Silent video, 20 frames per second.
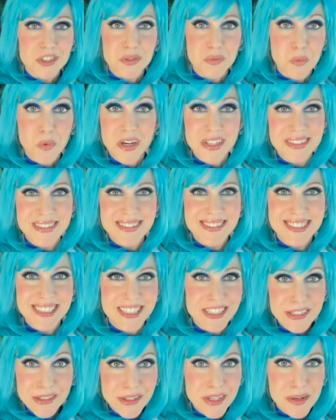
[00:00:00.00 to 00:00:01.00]
one
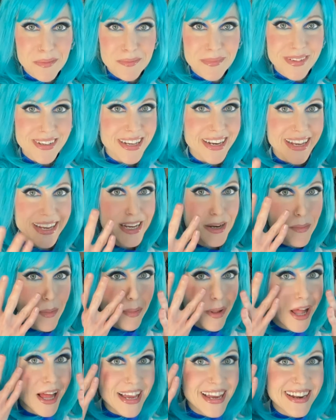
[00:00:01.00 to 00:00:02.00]
serum, and I can
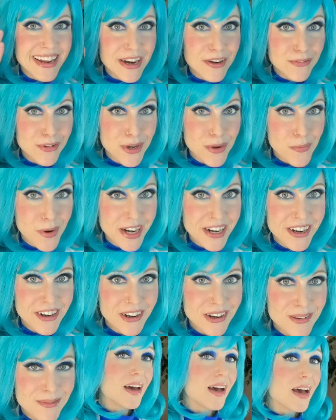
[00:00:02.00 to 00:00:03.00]
apply it
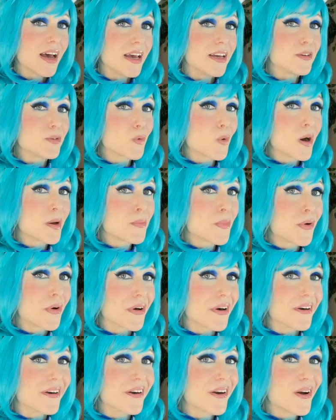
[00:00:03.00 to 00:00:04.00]
everywhere. And one
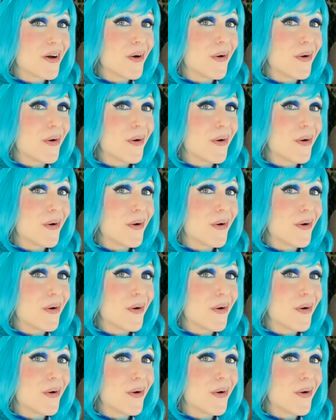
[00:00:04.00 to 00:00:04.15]
more.